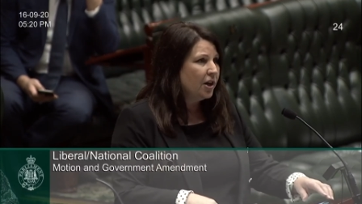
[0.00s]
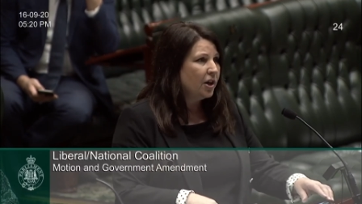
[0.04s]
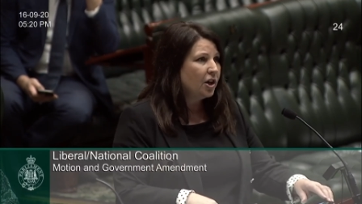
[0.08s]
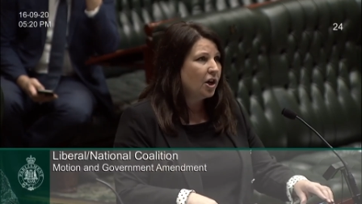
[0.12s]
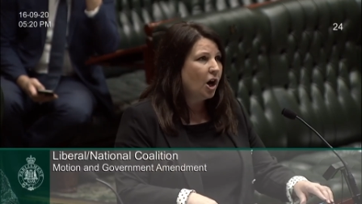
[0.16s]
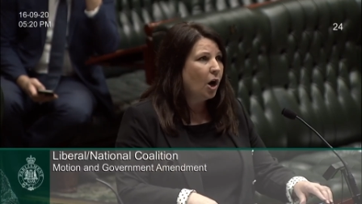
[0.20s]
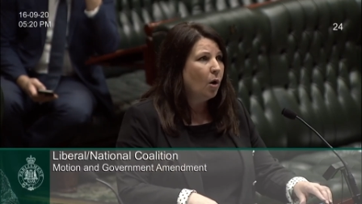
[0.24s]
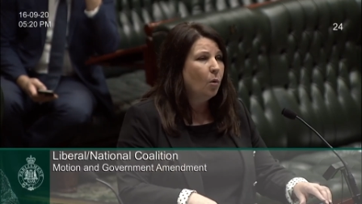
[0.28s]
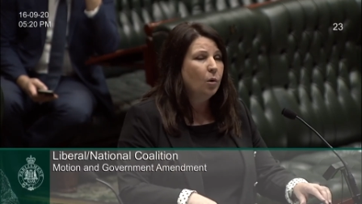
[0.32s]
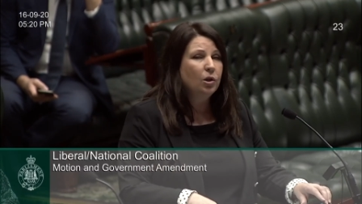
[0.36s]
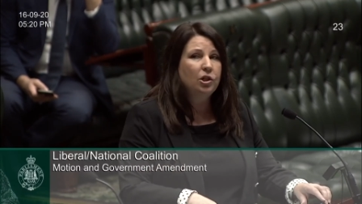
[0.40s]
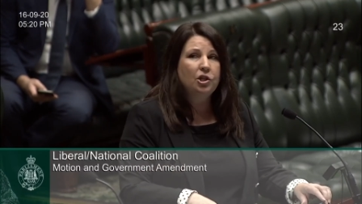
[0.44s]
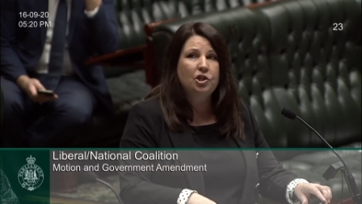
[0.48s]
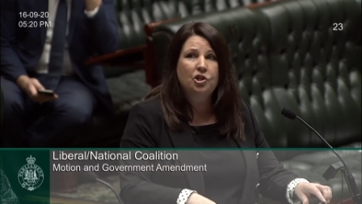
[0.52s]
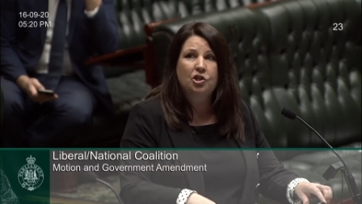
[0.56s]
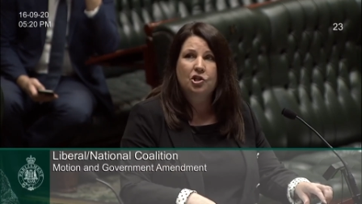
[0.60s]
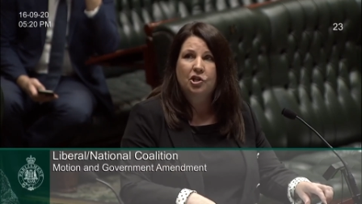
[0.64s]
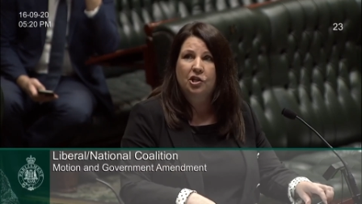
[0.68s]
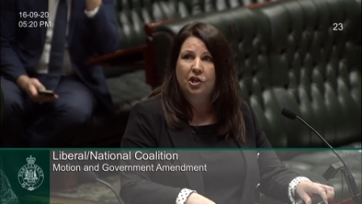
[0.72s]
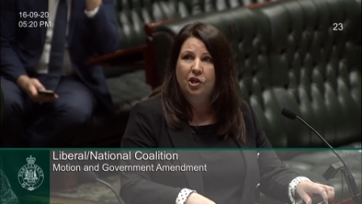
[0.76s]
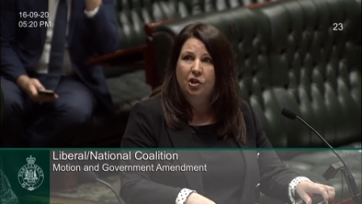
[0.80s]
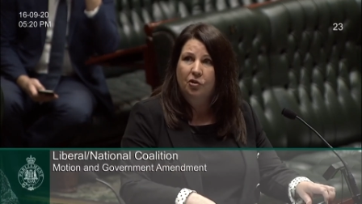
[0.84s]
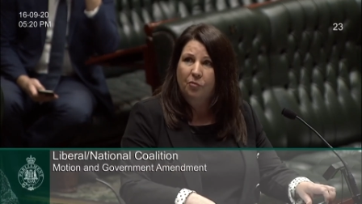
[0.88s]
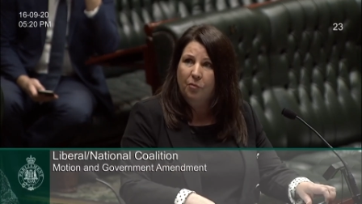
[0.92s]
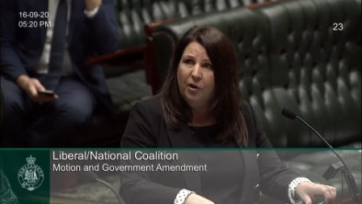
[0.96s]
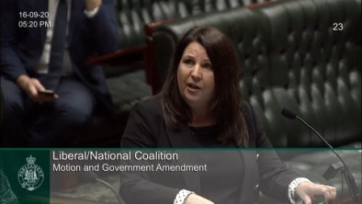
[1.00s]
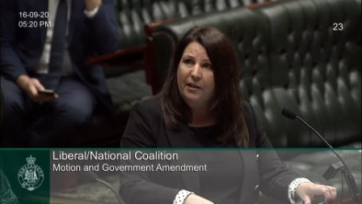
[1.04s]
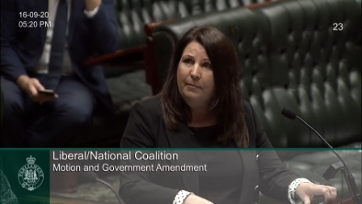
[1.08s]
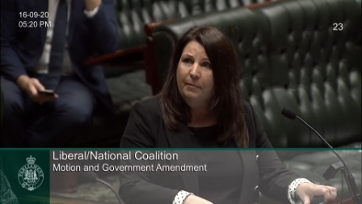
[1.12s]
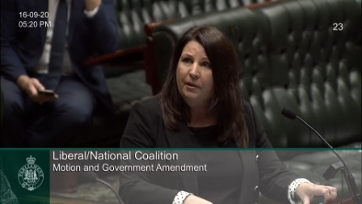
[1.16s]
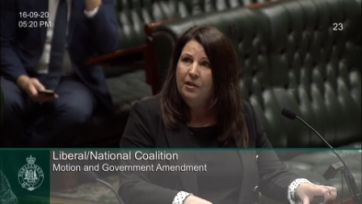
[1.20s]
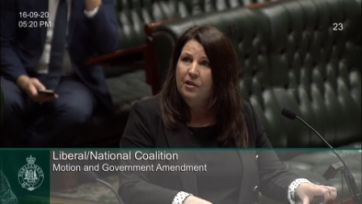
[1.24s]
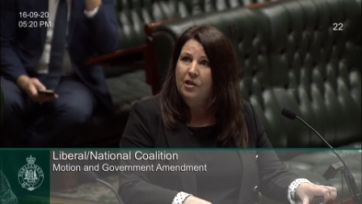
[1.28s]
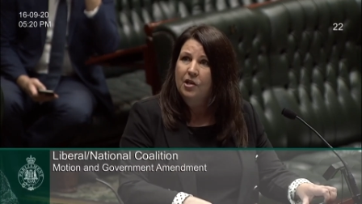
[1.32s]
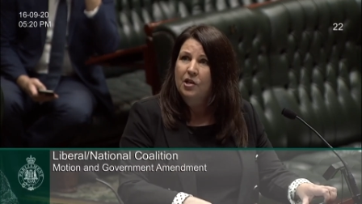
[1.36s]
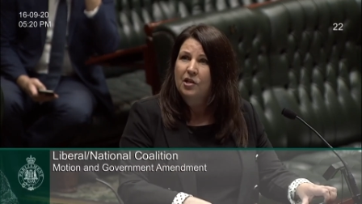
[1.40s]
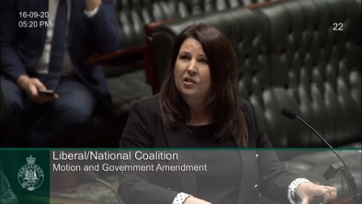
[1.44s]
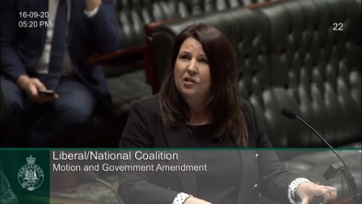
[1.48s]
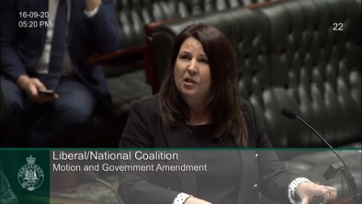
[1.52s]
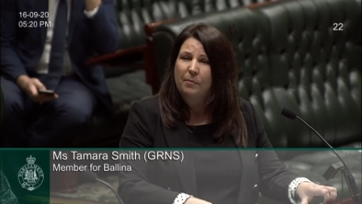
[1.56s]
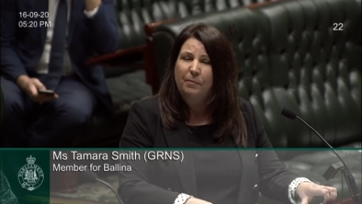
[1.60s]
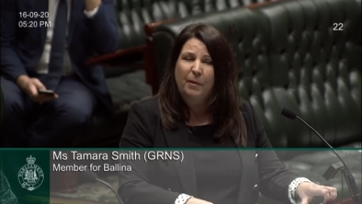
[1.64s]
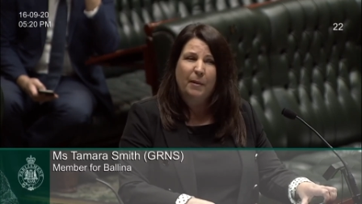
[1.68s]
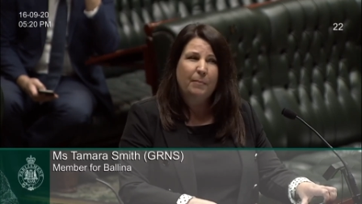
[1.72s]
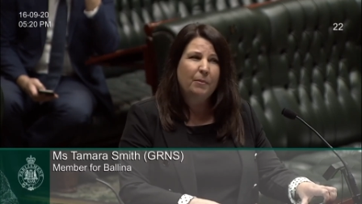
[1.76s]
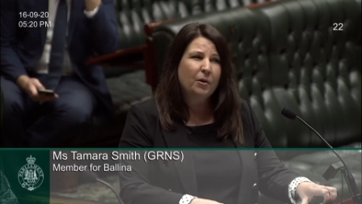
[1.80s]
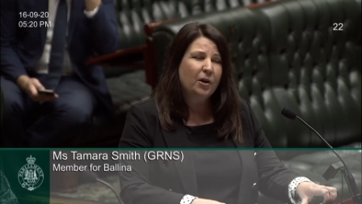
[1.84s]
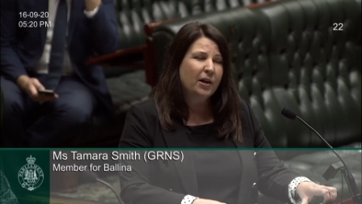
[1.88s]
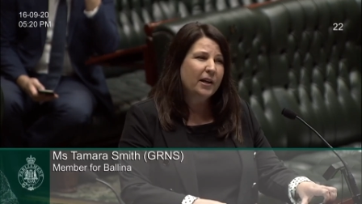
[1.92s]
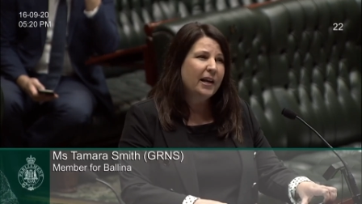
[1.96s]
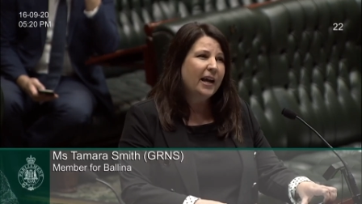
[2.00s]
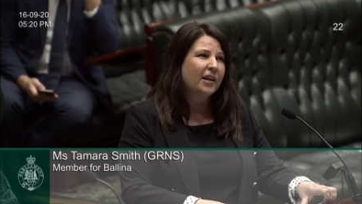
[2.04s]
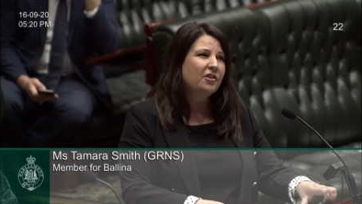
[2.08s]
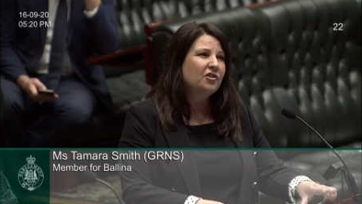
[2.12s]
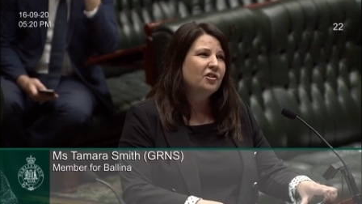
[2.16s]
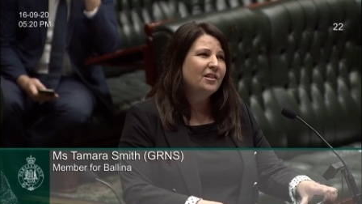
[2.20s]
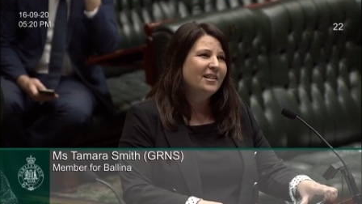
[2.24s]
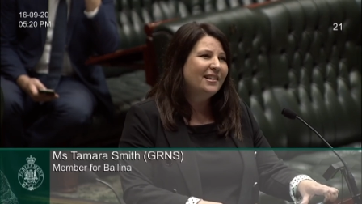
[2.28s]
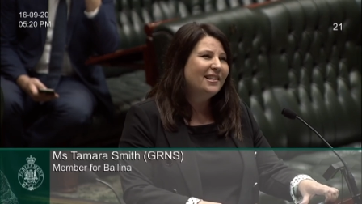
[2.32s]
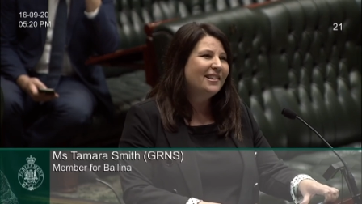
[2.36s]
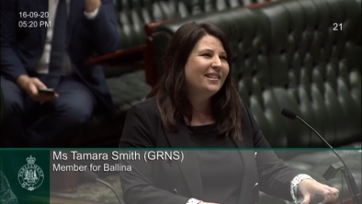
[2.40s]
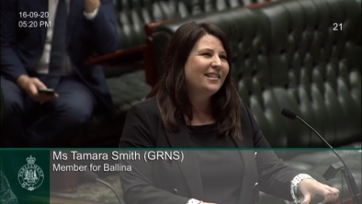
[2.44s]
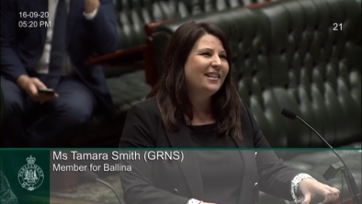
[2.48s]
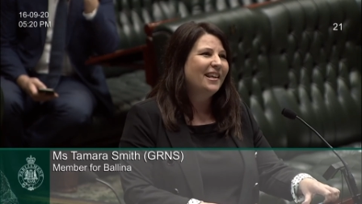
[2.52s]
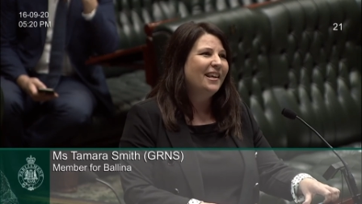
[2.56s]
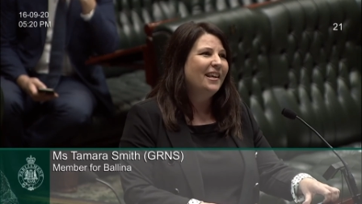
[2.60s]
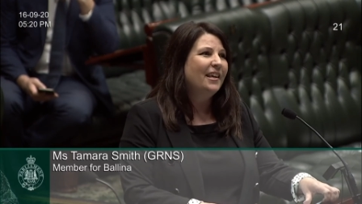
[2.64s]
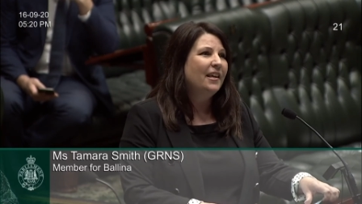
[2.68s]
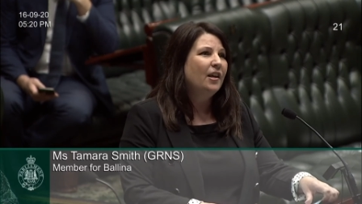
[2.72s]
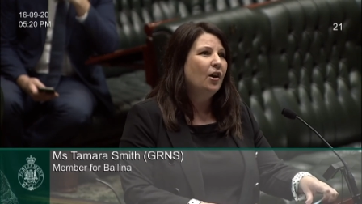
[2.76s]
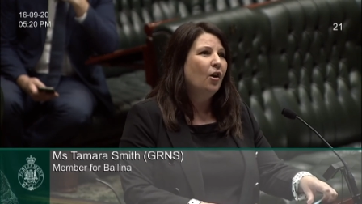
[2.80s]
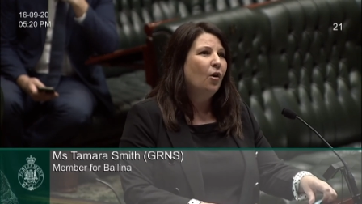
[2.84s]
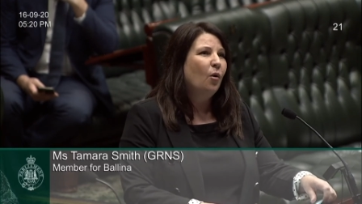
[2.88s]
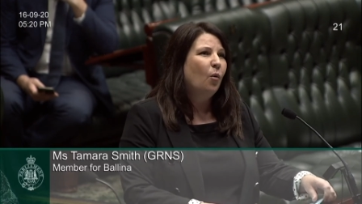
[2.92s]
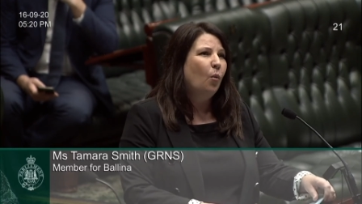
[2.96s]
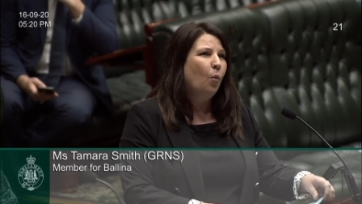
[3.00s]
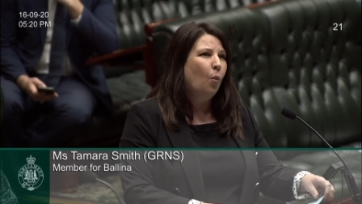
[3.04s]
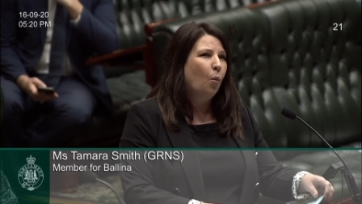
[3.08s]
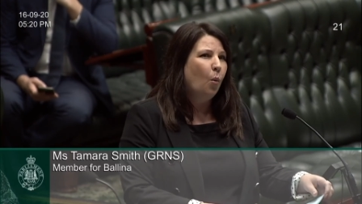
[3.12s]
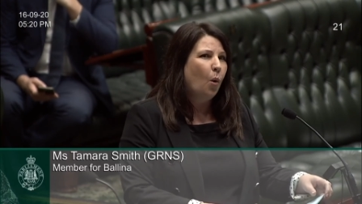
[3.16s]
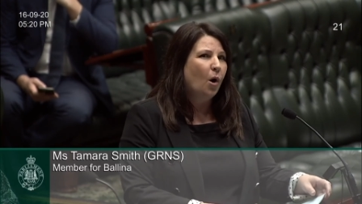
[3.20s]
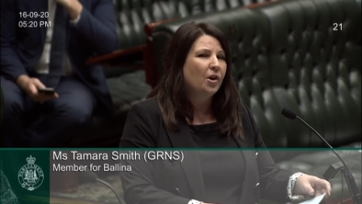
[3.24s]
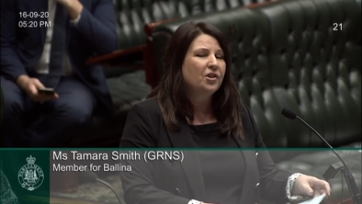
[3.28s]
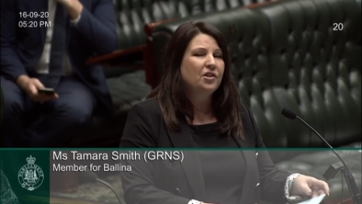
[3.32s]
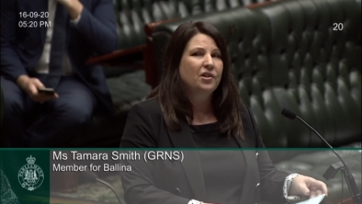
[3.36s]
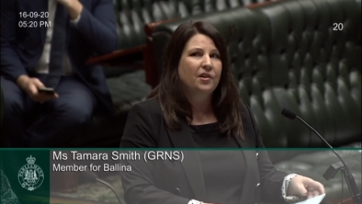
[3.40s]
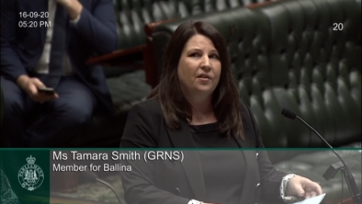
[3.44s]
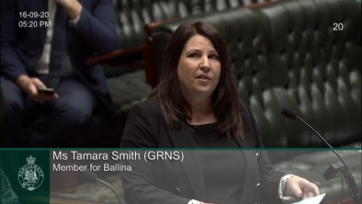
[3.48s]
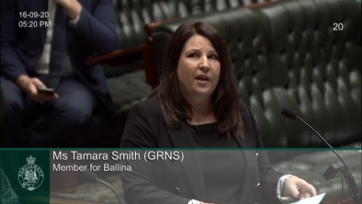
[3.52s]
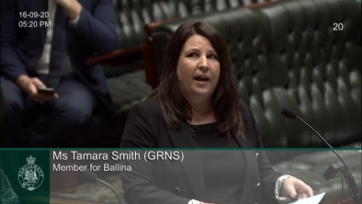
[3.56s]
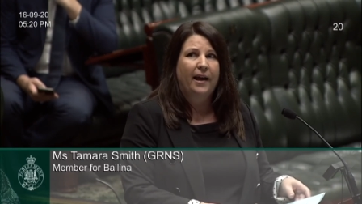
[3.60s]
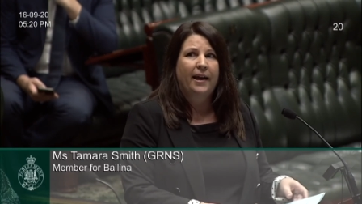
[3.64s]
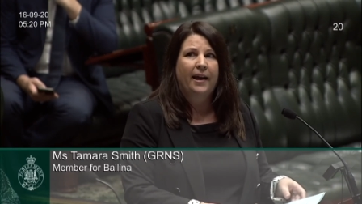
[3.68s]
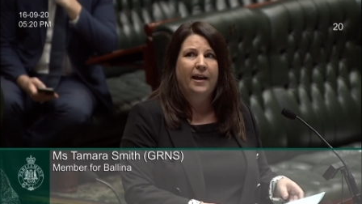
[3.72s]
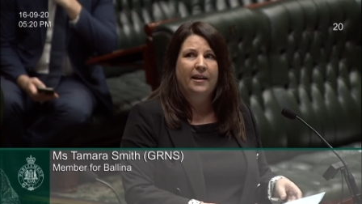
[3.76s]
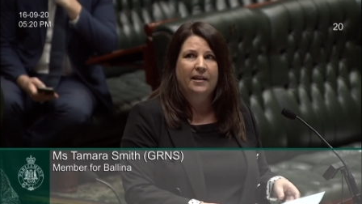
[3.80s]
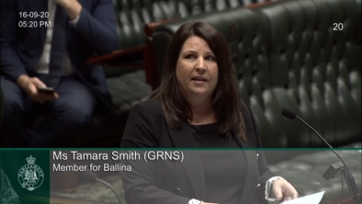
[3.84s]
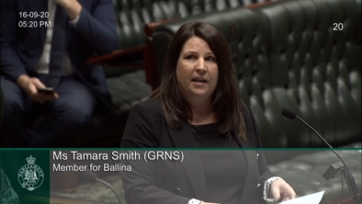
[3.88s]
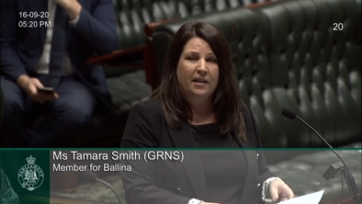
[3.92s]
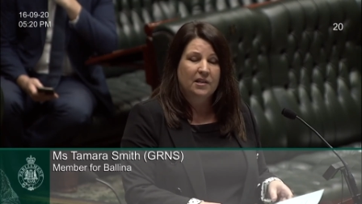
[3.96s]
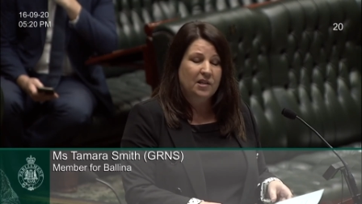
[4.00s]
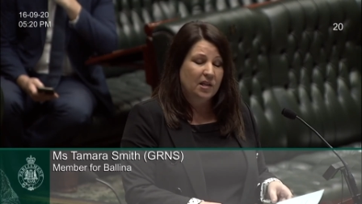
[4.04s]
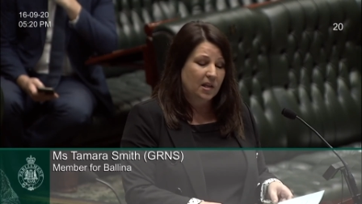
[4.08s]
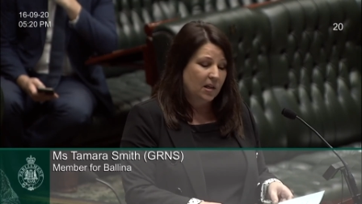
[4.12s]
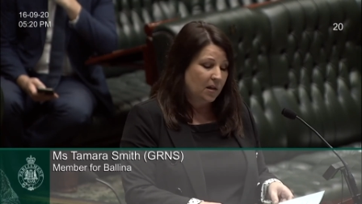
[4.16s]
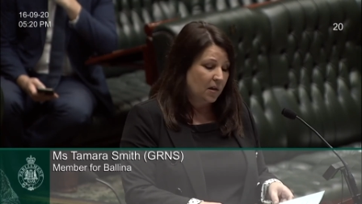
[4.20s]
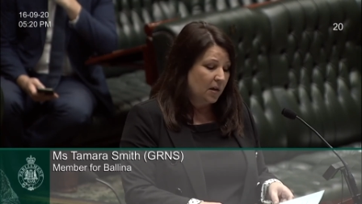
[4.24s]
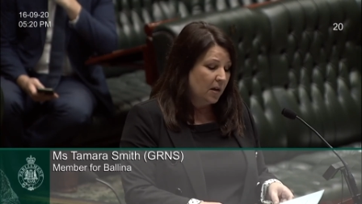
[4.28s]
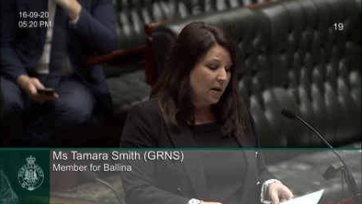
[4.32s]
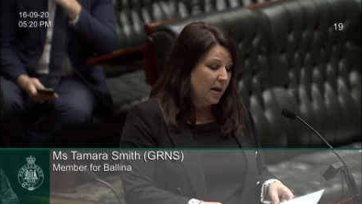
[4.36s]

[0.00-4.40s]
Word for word: coalition agreement so people can actually see what they are getting.